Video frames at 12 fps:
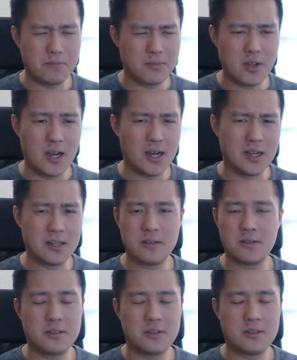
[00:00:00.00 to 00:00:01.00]
uh,
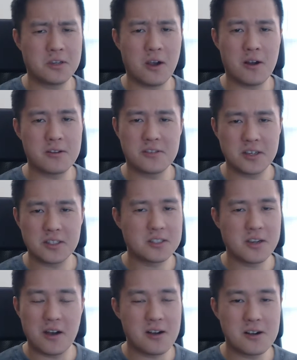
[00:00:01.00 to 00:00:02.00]
discard six
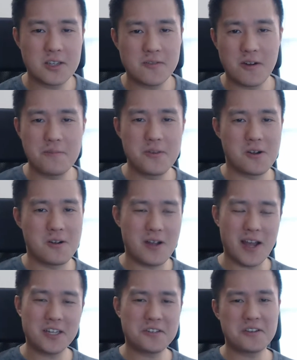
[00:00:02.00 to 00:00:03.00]
cards from your
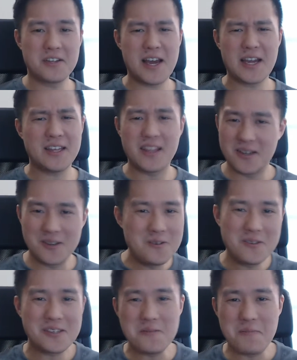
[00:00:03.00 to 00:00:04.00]
extra deck and then
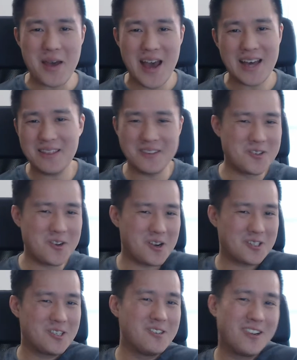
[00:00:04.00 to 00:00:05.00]
do some math to
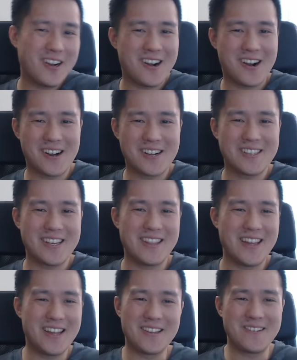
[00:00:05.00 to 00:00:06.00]
draw two cards, and
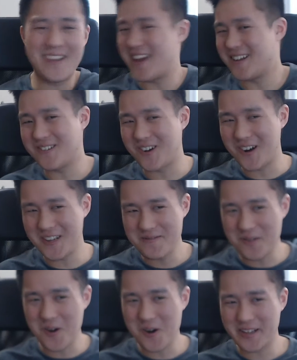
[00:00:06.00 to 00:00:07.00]
then you can't draw
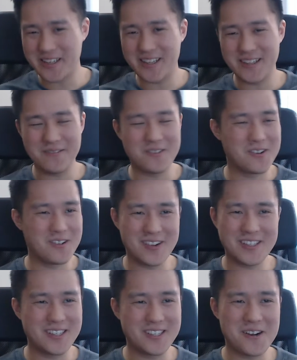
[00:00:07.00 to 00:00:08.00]
anymore at the end for the
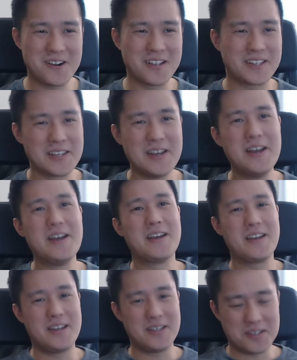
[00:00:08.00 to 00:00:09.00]
rest of your turn. It's
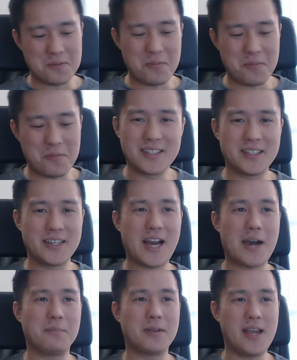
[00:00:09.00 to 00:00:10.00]
surprisingly
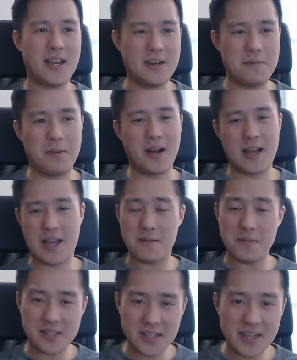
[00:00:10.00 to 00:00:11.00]
complicated, but I
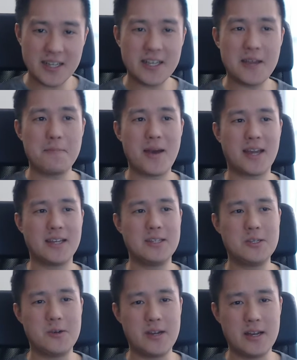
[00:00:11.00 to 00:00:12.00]
am excited to get back
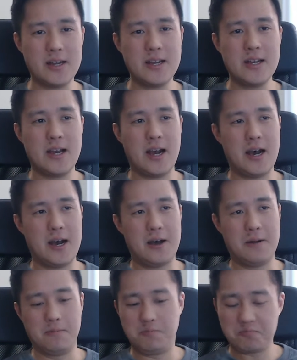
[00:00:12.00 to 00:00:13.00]
into it,
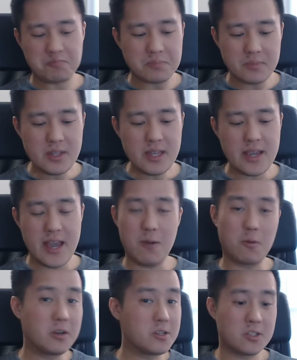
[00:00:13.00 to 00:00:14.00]
um, and
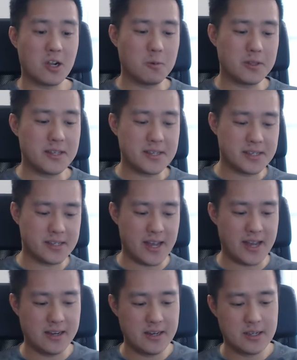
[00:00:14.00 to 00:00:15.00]
we're going to start with this
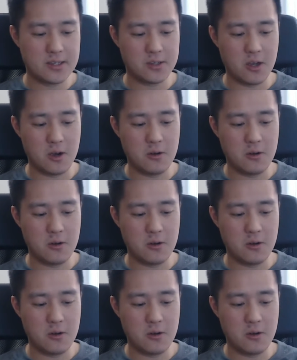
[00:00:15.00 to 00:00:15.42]
set. So